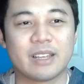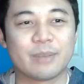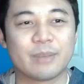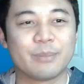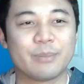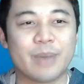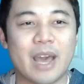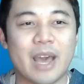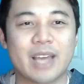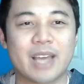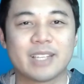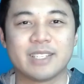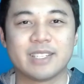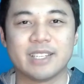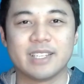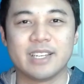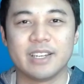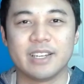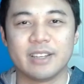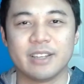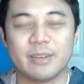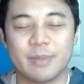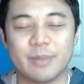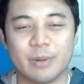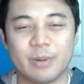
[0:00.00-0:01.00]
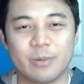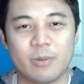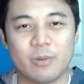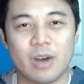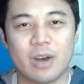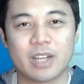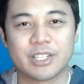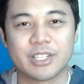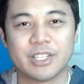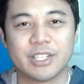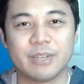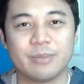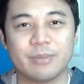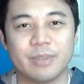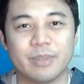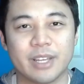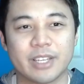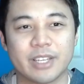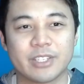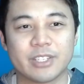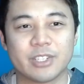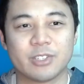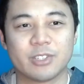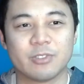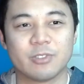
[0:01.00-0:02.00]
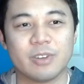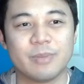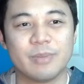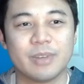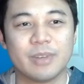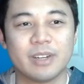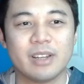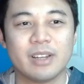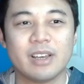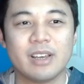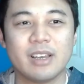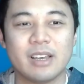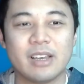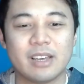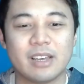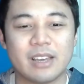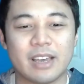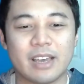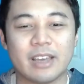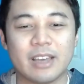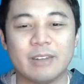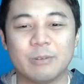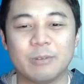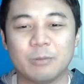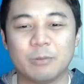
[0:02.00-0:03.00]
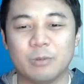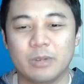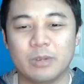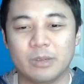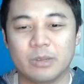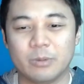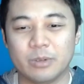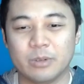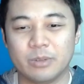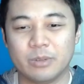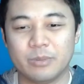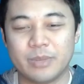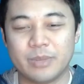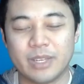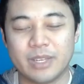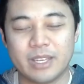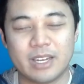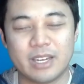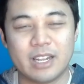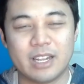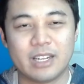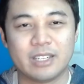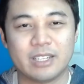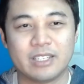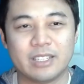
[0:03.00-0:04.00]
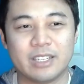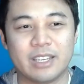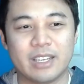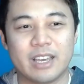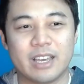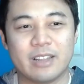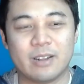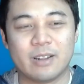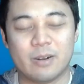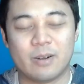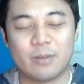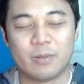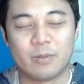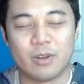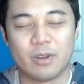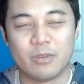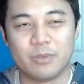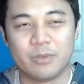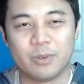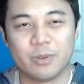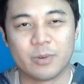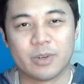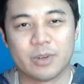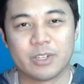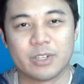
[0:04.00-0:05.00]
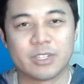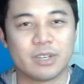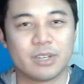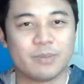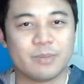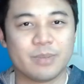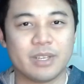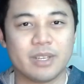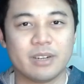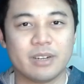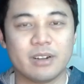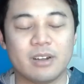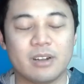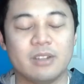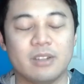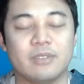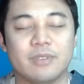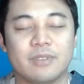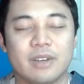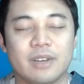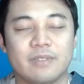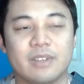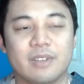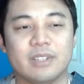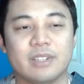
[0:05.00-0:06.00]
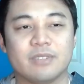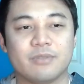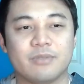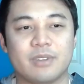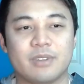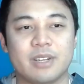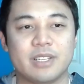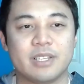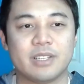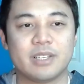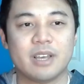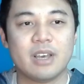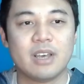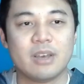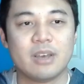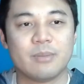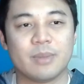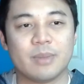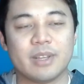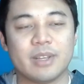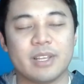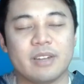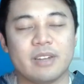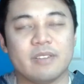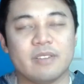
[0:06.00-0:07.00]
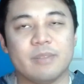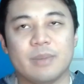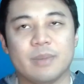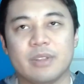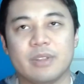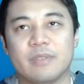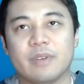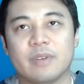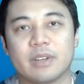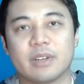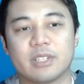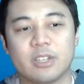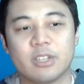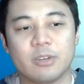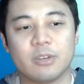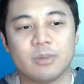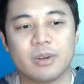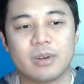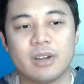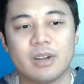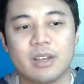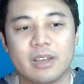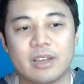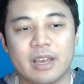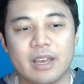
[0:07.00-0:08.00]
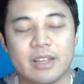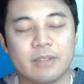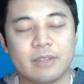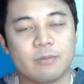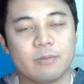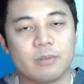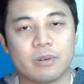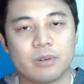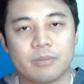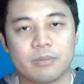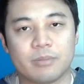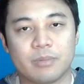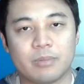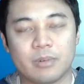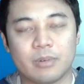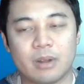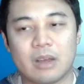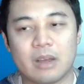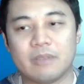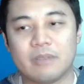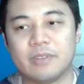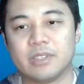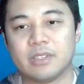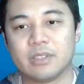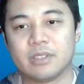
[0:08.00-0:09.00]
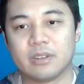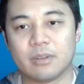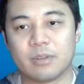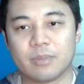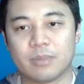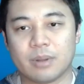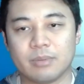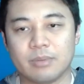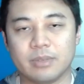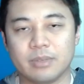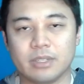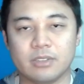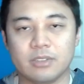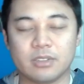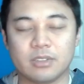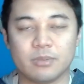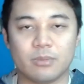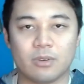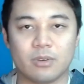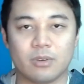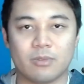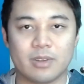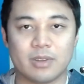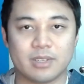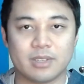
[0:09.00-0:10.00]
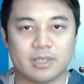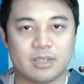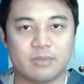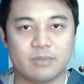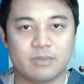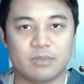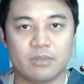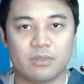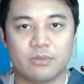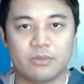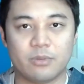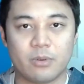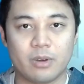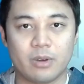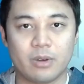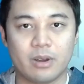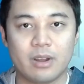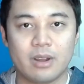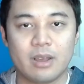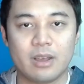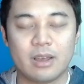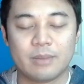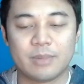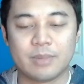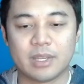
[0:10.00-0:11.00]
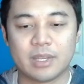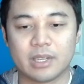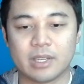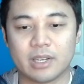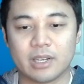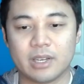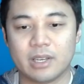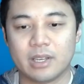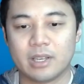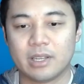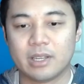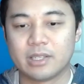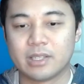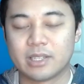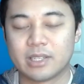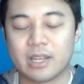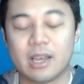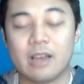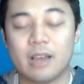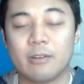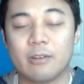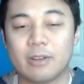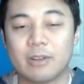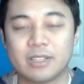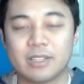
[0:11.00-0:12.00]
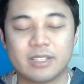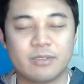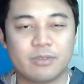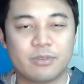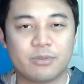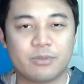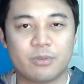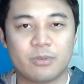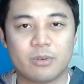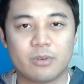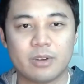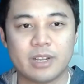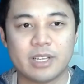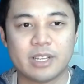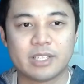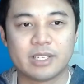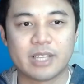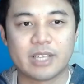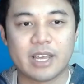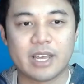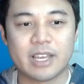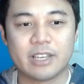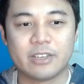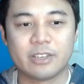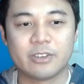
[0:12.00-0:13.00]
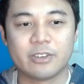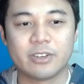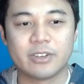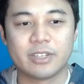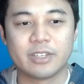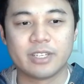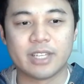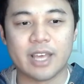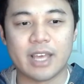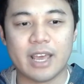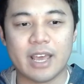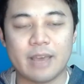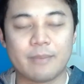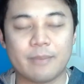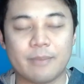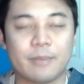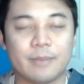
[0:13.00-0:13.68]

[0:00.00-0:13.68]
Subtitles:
backseat him and watch him like stream it, and we'll be in it together, and hopefully we're going to try to beat all the 5 nights at Freddy's by the end of the month of October. And then we're obviously going to probably do some more Resident Evil 4, because Resident Evil 4 is a good game.